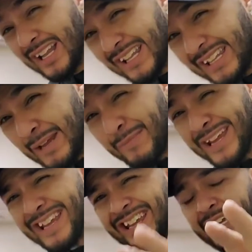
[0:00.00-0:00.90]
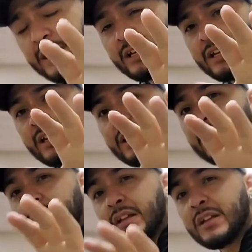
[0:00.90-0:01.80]
limit
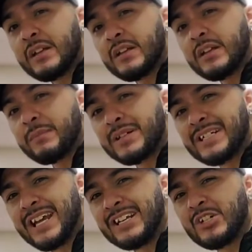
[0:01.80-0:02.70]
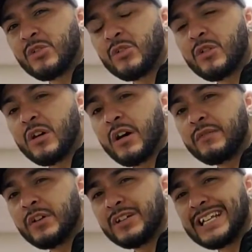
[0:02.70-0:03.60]
the potential
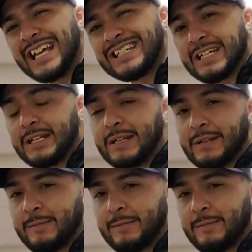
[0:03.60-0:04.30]
of your destiny,